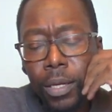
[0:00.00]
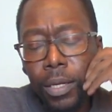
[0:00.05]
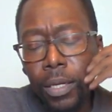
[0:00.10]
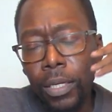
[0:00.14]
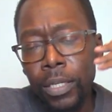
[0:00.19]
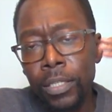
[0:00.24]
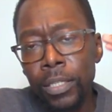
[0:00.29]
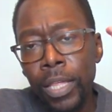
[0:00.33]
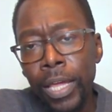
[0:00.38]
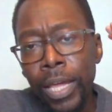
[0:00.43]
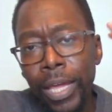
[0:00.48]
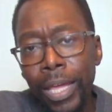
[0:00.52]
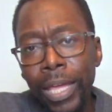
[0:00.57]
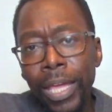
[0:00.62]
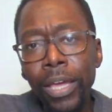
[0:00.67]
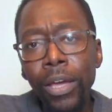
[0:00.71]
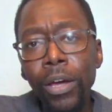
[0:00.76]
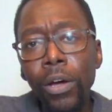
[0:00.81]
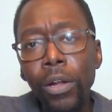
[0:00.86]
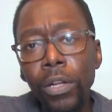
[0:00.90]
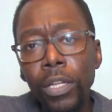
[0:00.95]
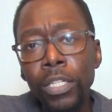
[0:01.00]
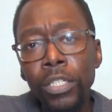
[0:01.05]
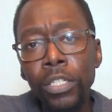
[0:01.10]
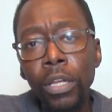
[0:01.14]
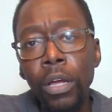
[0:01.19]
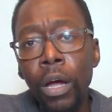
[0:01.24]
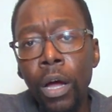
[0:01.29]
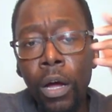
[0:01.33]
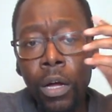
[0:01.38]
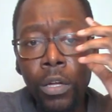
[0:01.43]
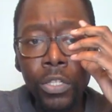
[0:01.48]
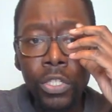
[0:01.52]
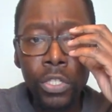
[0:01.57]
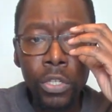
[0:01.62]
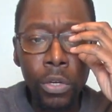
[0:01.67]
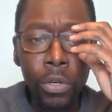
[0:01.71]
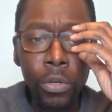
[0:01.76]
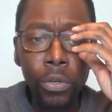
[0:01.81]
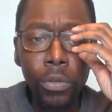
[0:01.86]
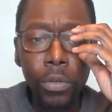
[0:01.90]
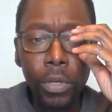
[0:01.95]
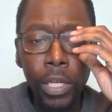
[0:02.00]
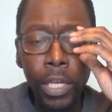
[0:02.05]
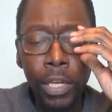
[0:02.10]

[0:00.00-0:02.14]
is that hell is also,